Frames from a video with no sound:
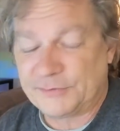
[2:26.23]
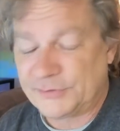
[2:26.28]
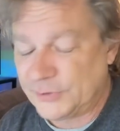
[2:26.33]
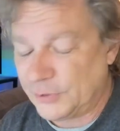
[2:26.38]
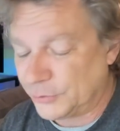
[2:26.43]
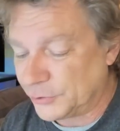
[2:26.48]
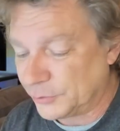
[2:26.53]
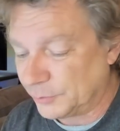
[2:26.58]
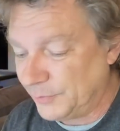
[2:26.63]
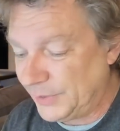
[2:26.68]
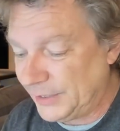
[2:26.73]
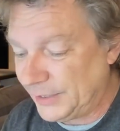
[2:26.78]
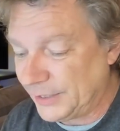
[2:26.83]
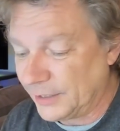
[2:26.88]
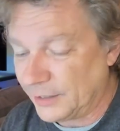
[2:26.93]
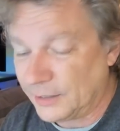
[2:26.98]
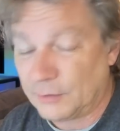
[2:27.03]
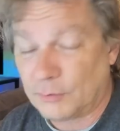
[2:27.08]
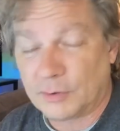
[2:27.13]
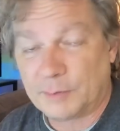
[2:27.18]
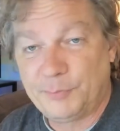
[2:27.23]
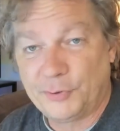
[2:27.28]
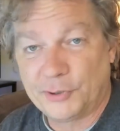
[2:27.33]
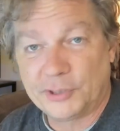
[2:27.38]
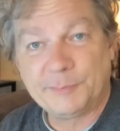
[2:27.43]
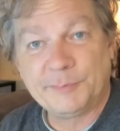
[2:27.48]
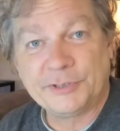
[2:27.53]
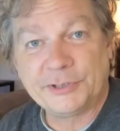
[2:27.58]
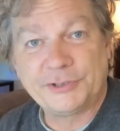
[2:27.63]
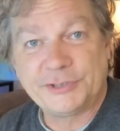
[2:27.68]
social media or put
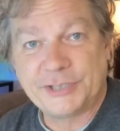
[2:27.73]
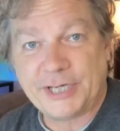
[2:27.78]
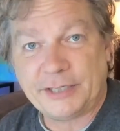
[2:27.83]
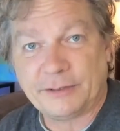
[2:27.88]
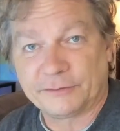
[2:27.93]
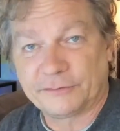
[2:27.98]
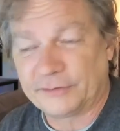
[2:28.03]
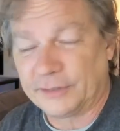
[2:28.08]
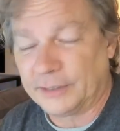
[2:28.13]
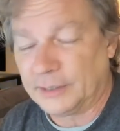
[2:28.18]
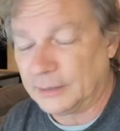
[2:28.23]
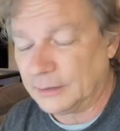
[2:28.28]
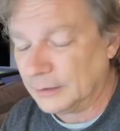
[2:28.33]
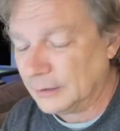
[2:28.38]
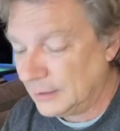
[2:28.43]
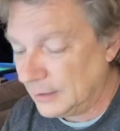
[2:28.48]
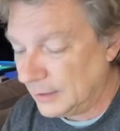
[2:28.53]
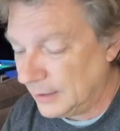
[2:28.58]
him in a jail cell